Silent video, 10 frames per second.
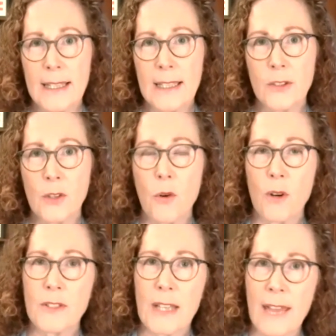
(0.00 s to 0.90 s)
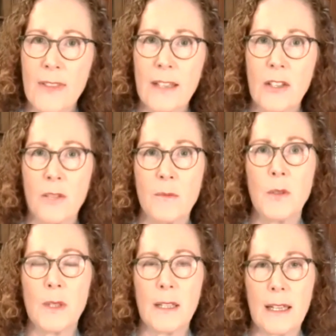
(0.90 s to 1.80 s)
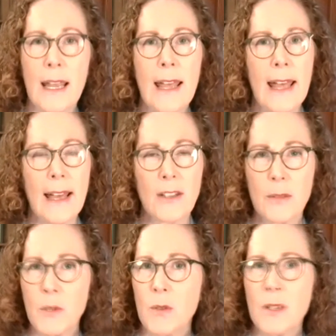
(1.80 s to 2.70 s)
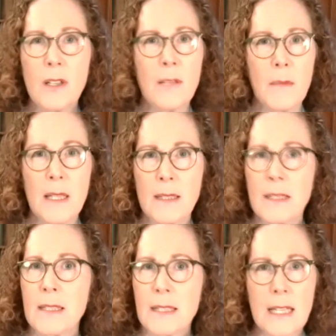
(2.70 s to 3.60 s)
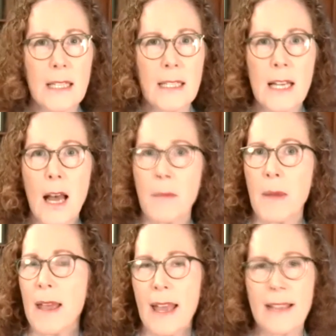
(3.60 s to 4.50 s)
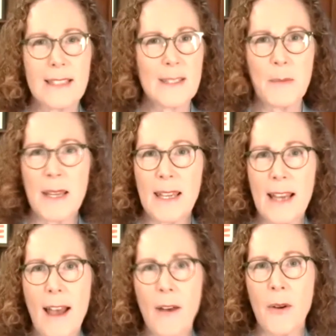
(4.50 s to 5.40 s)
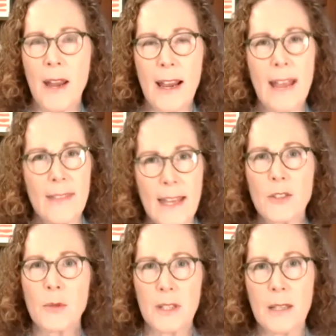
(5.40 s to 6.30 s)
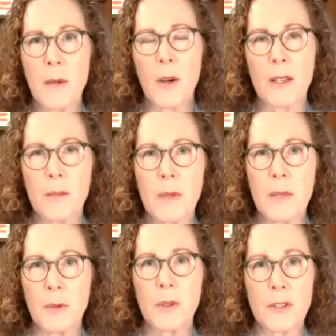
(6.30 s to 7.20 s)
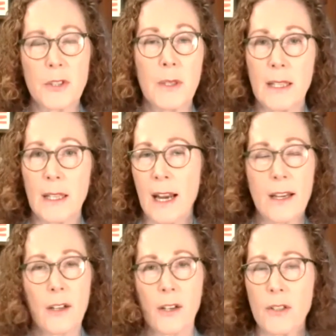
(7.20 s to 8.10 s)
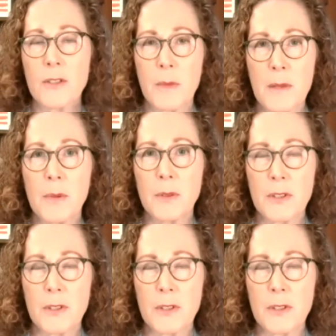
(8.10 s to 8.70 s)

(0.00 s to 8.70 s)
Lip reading: in the courts, and then community. And community means standing up and speaking out. And that's what the American people are doing. And I encourage people